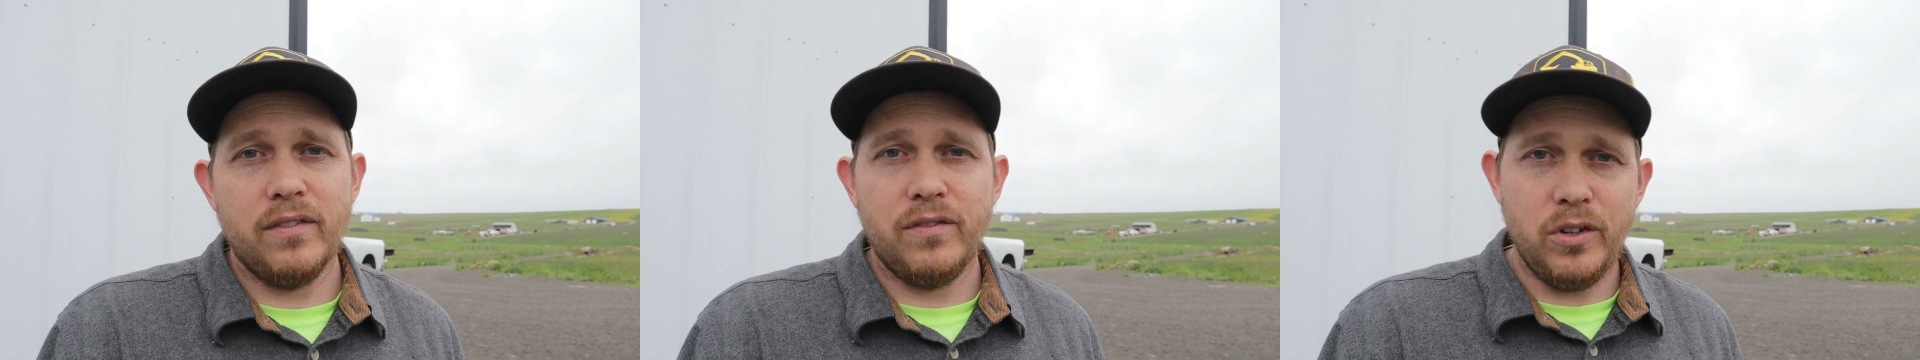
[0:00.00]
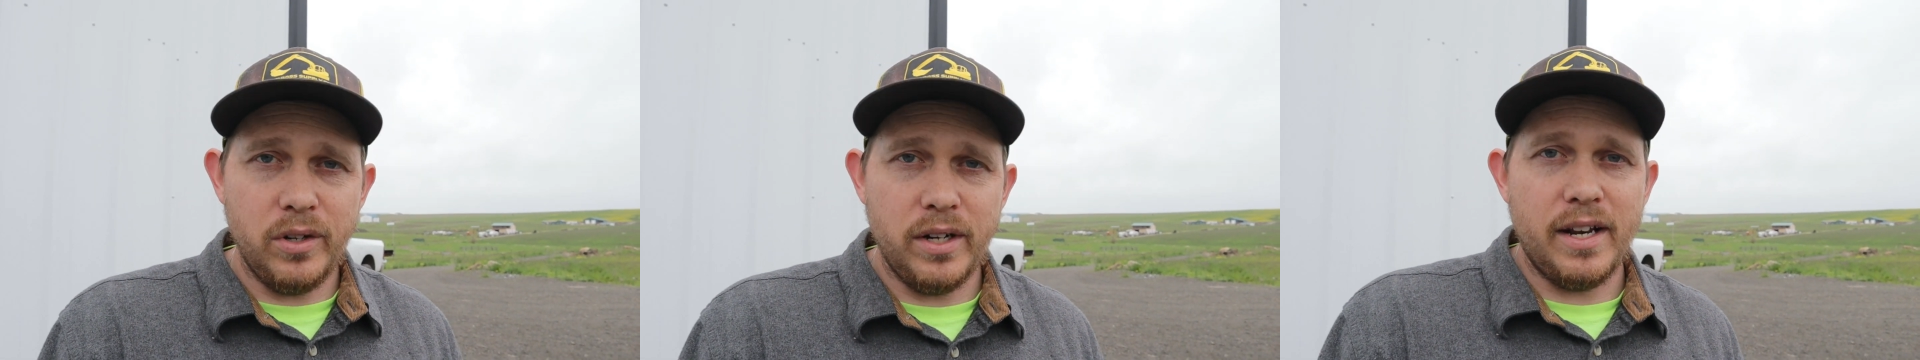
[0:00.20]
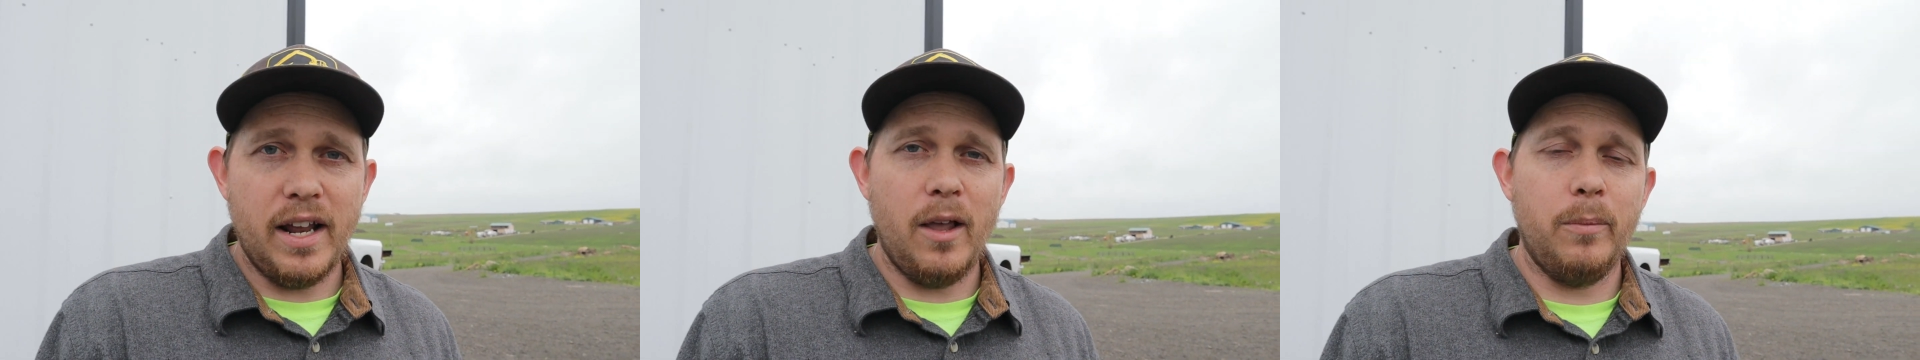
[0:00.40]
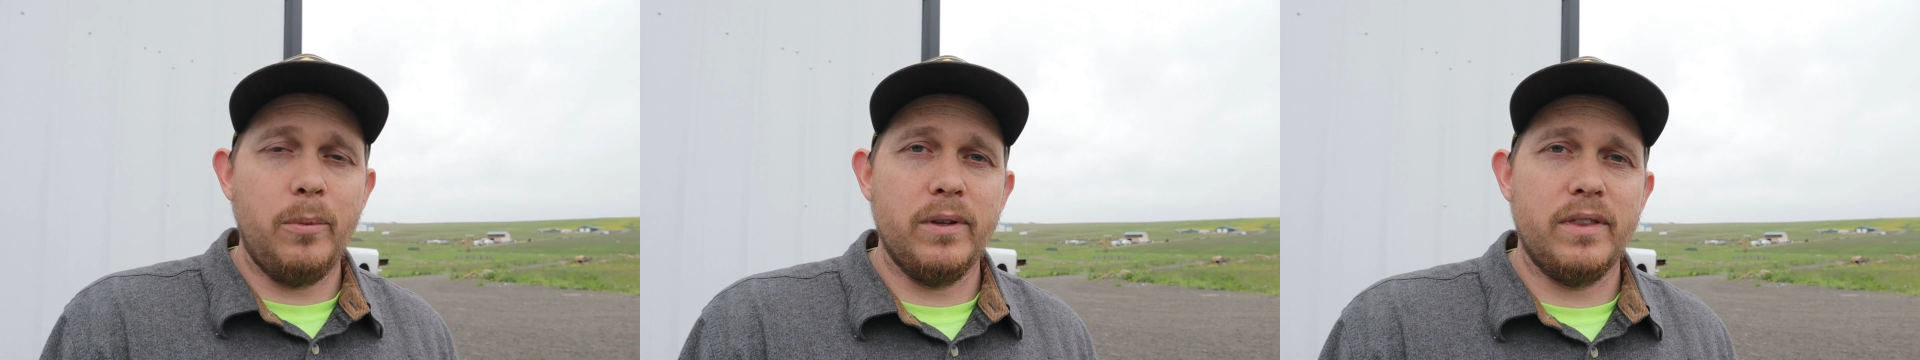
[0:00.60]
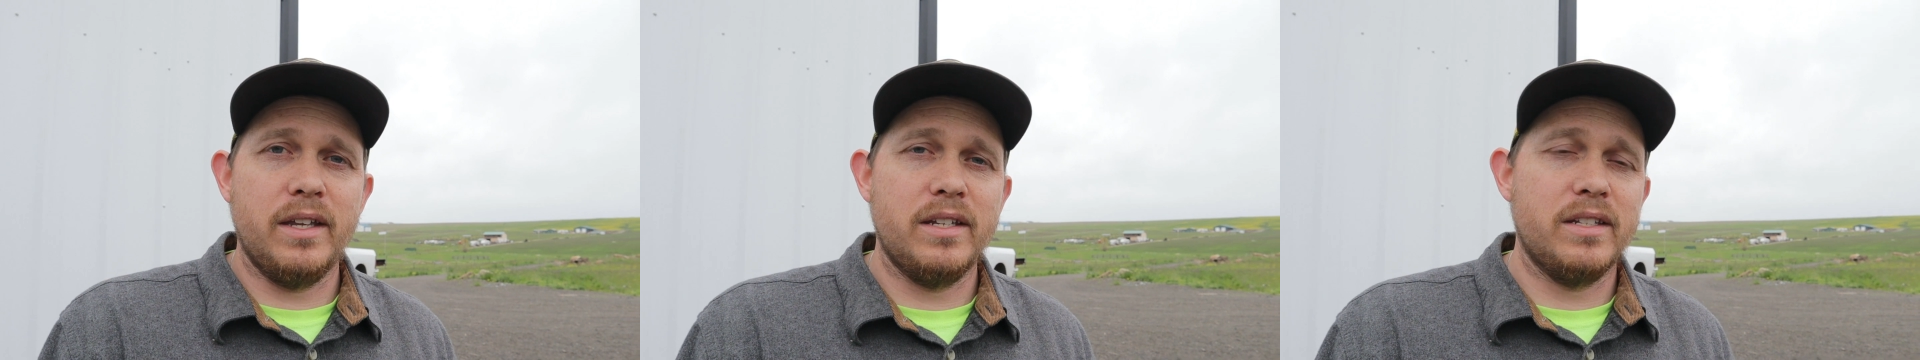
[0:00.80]
If you need help
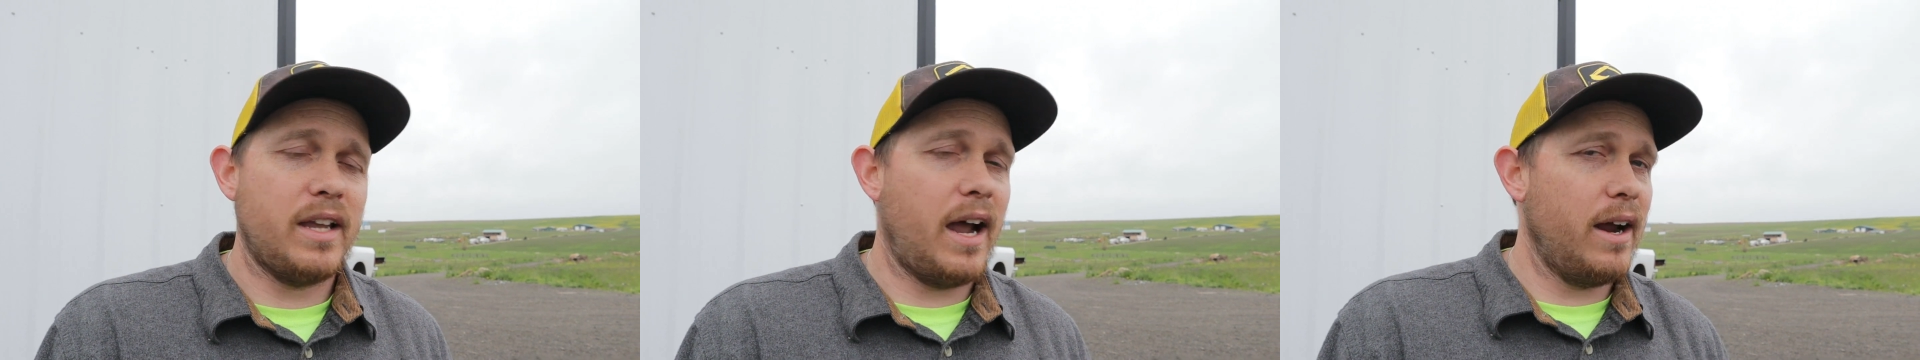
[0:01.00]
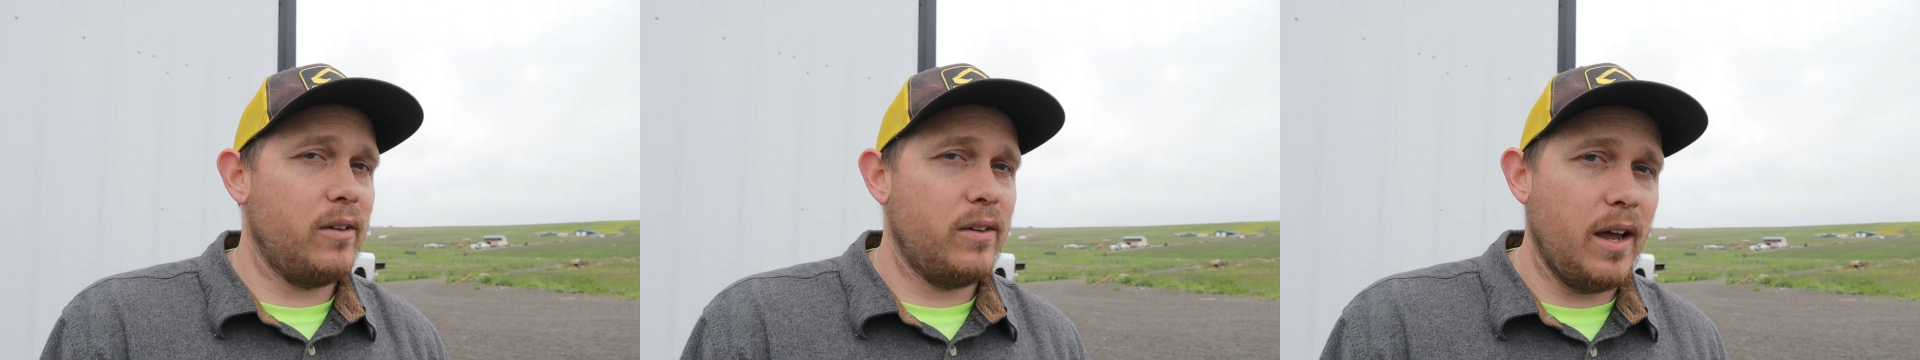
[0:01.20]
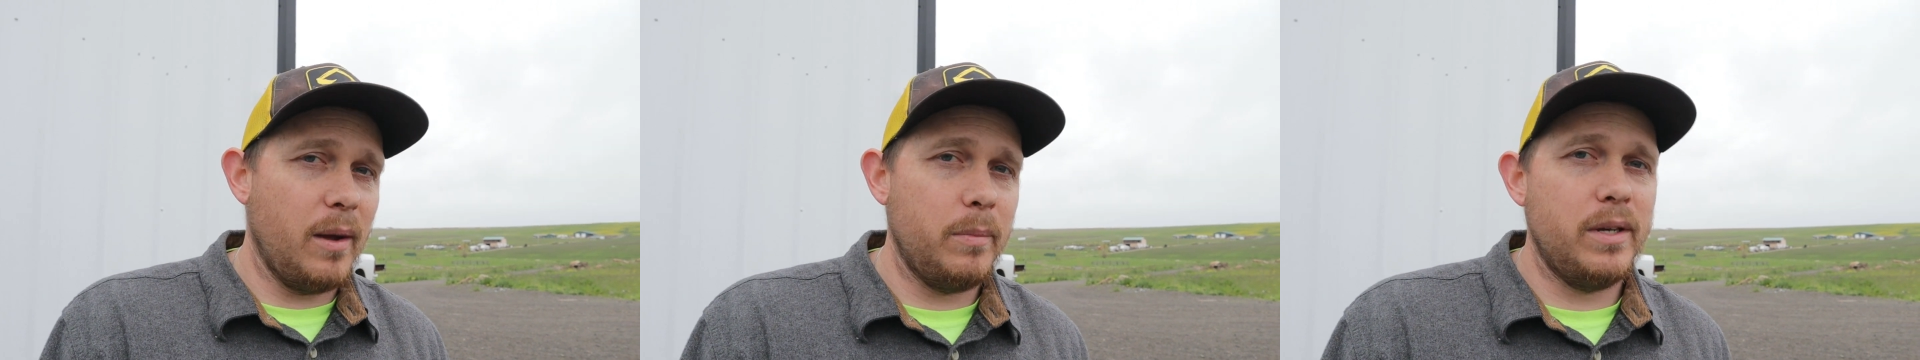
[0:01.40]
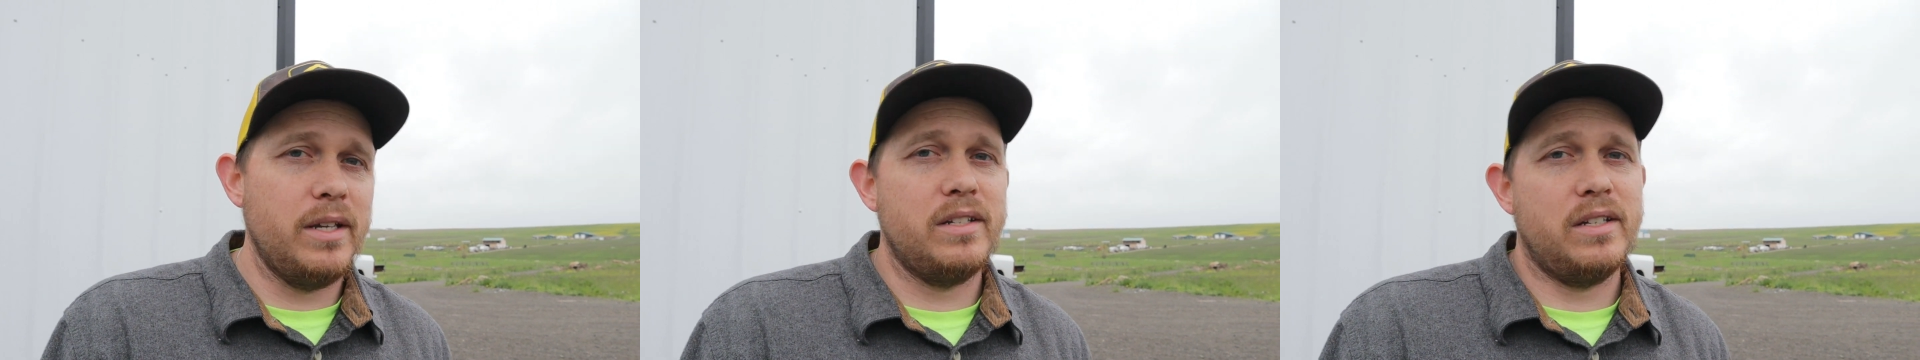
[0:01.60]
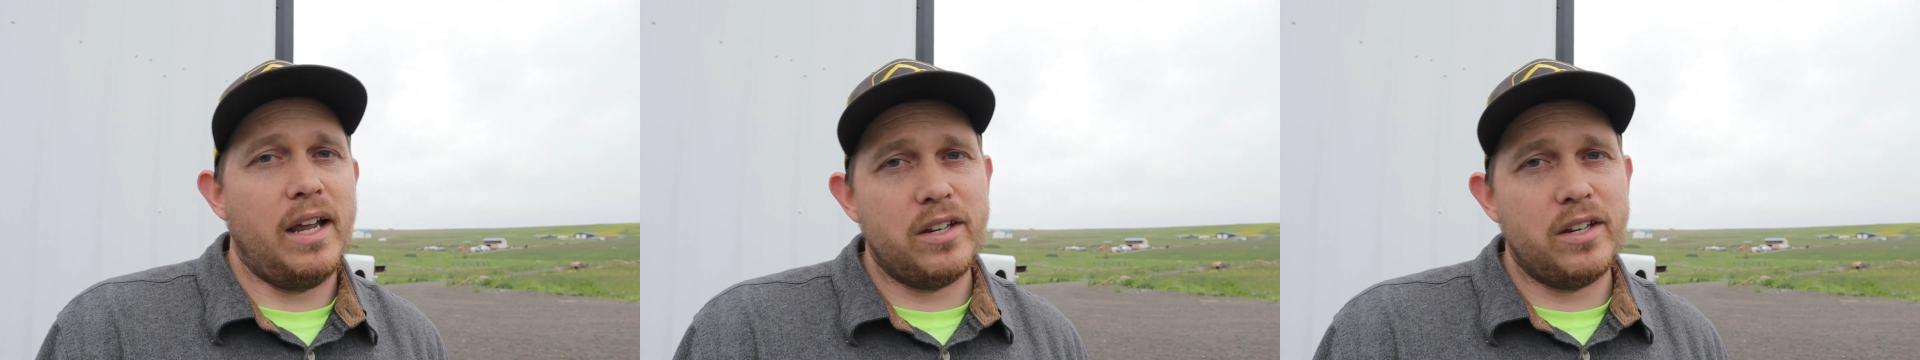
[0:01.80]
with this, title companies